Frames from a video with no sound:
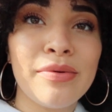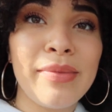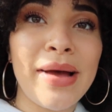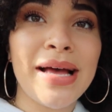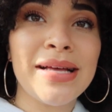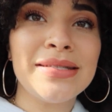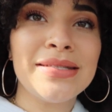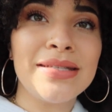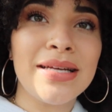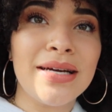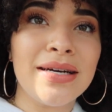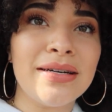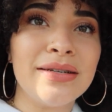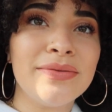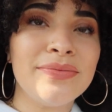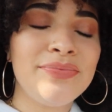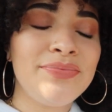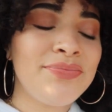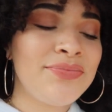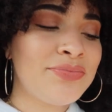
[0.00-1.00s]
masked up.
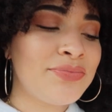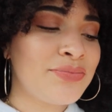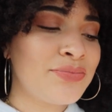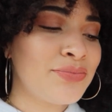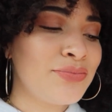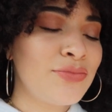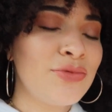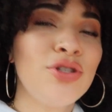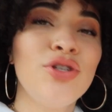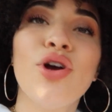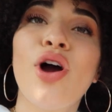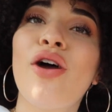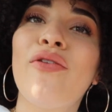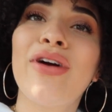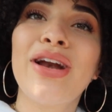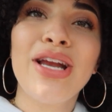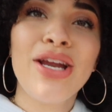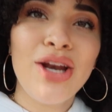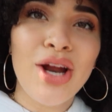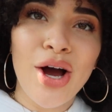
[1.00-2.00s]
You
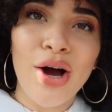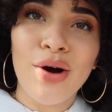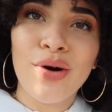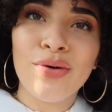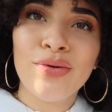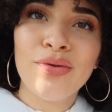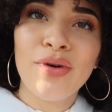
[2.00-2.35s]
already know.